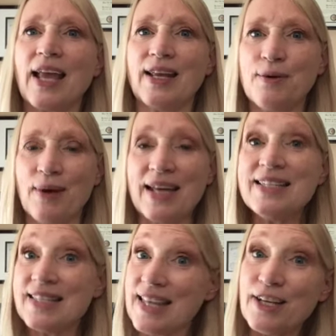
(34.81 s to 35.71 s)
Anyways,
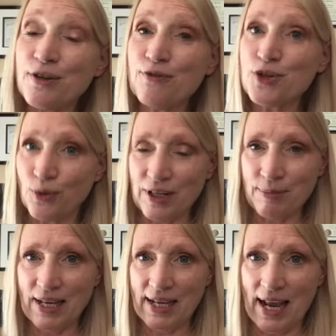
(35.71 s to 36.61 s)
thank you for joining
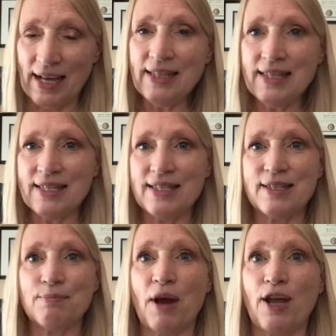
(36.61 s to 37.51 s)
me again. This
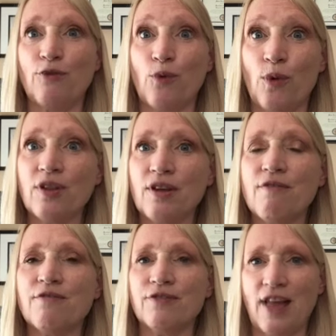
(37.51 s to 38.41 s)
is my fourth
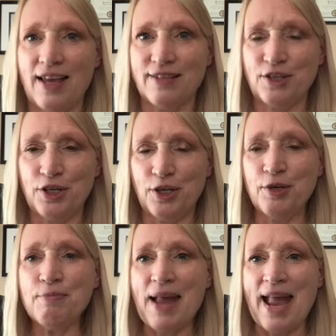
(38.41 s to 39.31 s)

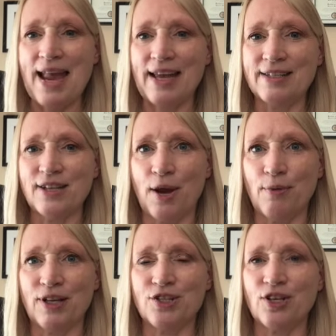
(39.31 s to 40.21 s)
Floss-tube, and I
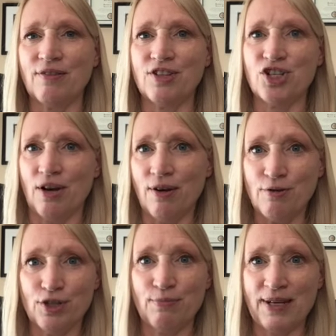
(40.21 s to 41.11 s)
want to give a shout
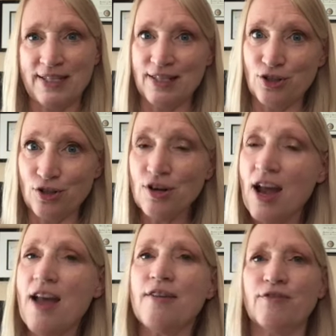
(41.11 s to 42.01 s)
out to my sister,
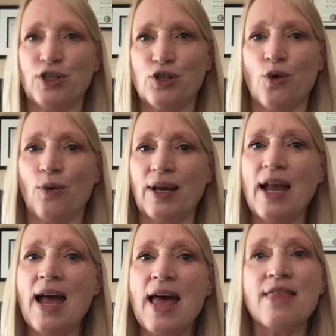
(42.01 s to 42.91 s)

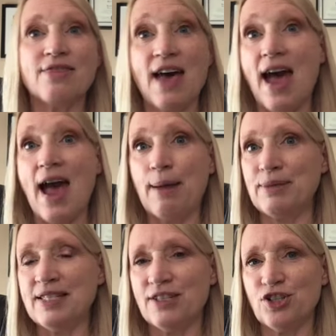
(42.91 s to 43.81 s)
Victoria, the Happy
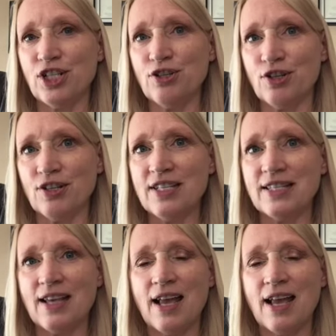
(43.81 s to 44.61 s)
Stitching Nurse.